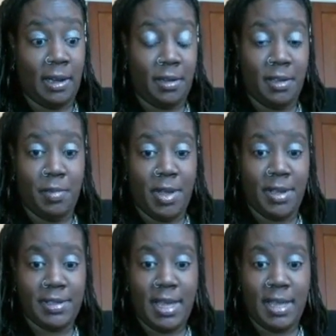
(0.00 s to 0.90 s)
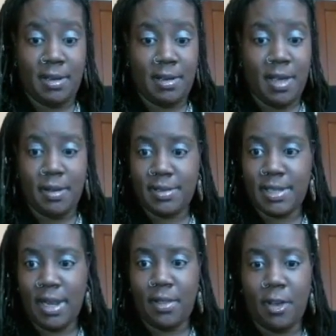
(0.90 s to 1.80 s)
to look good because no, it's
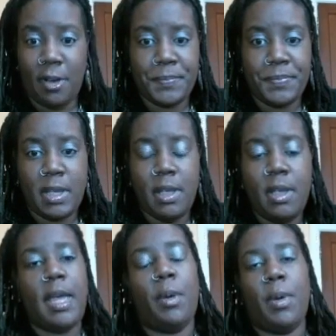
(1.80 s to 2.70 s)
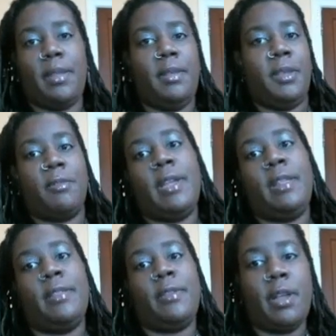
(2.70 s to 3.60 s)
not in there. Anyway, you can
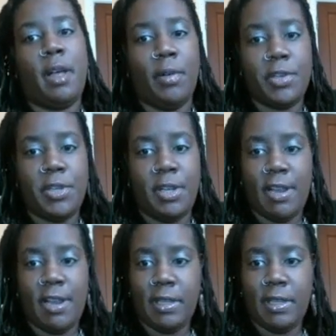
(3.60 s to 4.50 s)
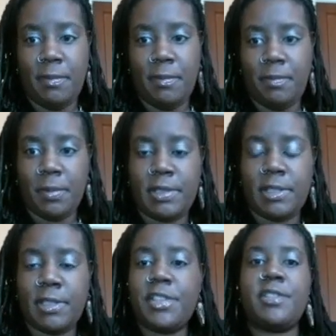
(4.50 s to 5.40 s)
create 3D covers. You can create flip books.
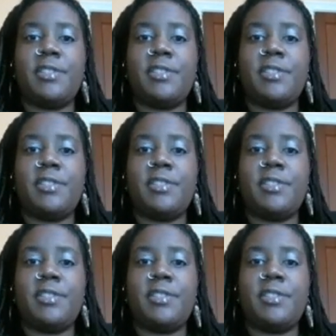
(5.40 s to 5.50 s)
So let's